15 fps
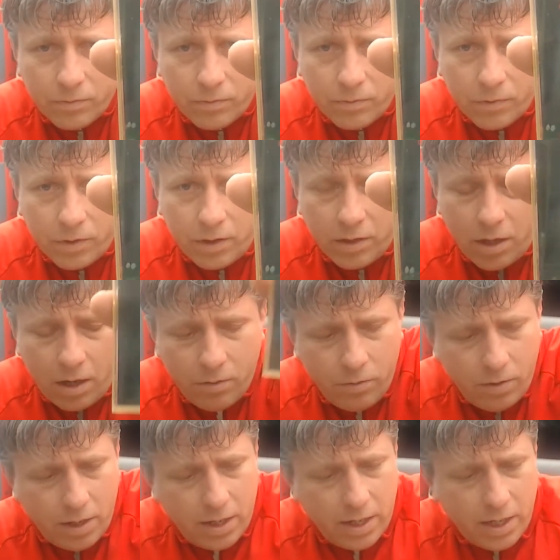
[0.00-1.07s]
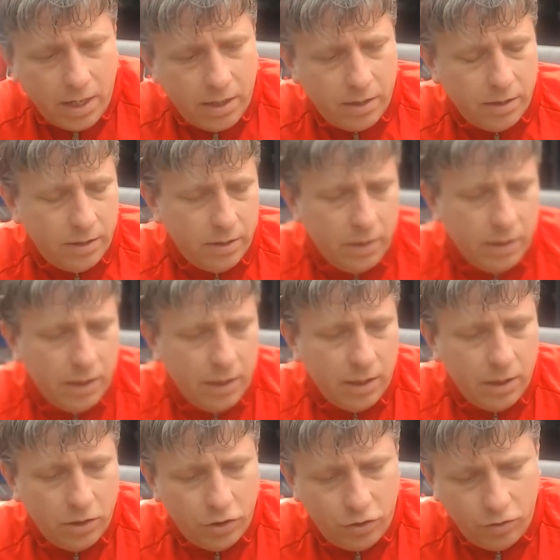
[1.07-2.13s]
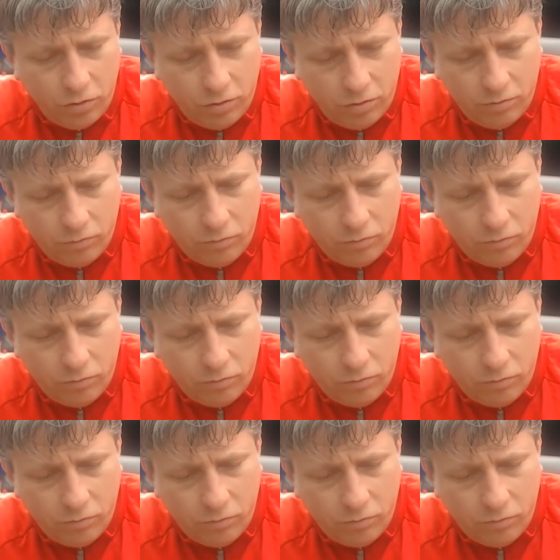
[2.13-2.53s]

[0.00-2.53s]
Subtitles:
I know Sean,